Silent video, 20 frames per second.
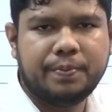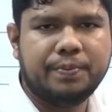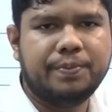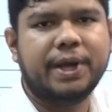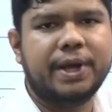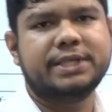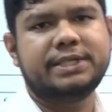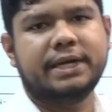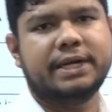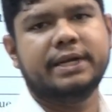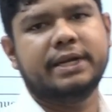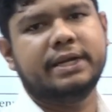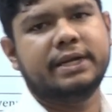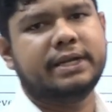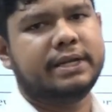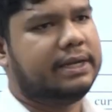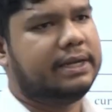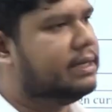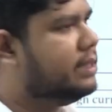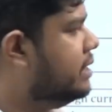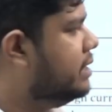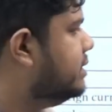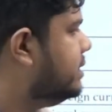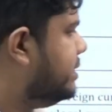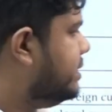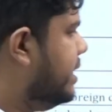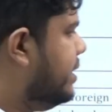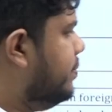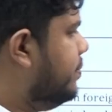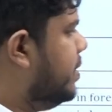mention it in this
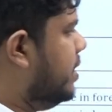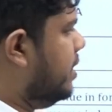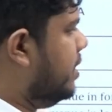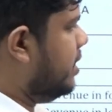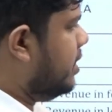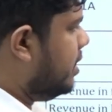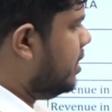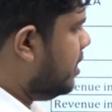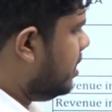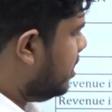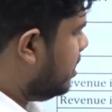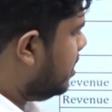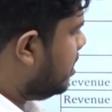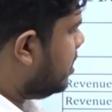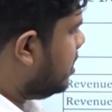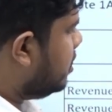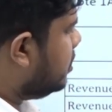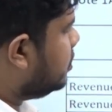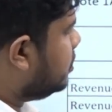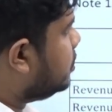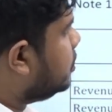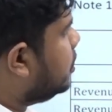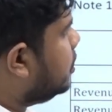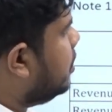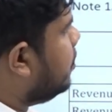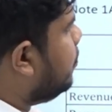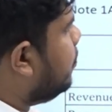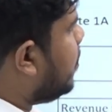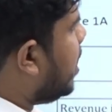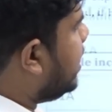table.
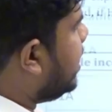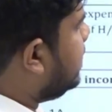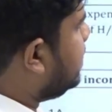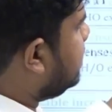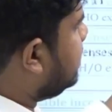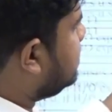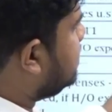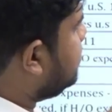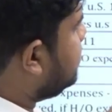Why it is